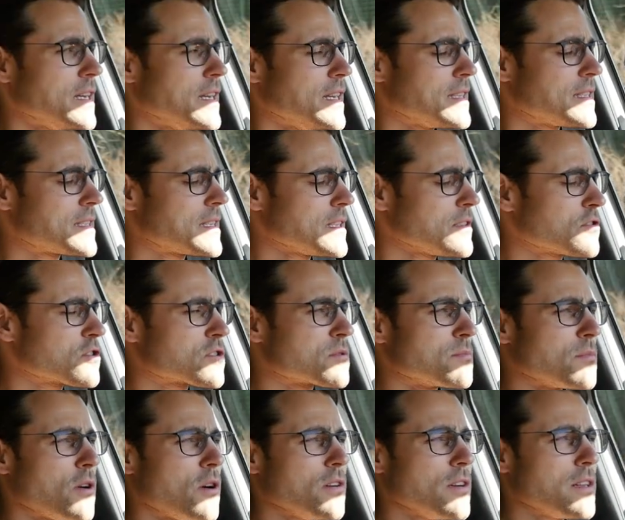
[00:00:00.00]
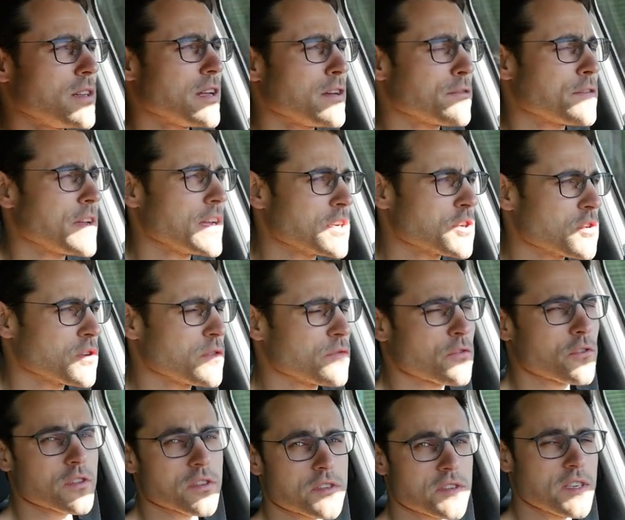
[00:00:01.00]
It's still small enough actually
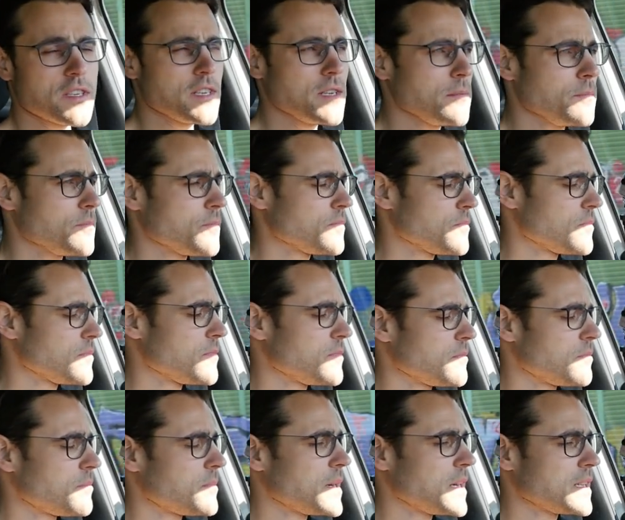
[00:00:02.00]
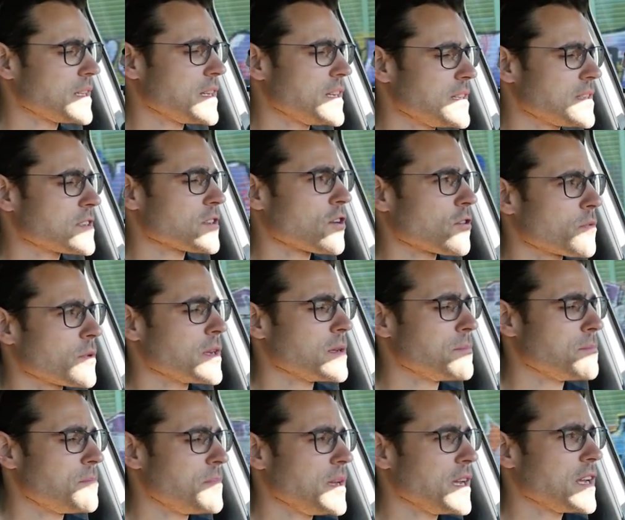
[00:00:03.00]
for the city, but it's already
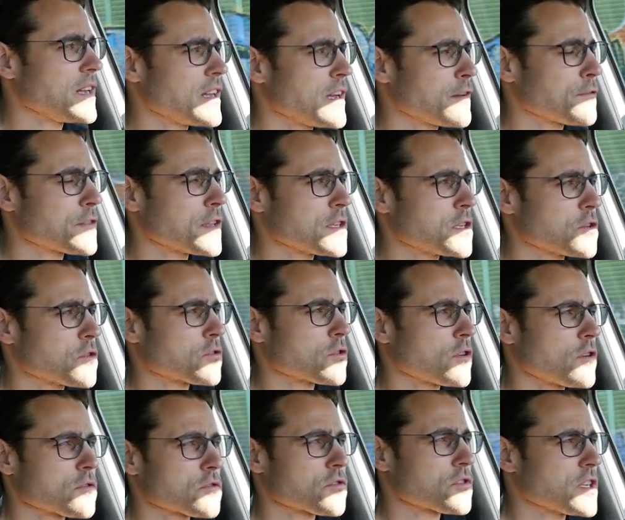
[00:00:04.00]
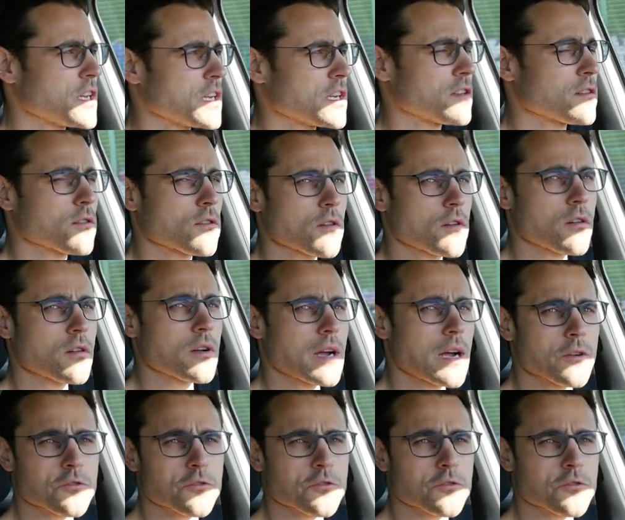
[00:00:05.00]
big enough that you can also take a longer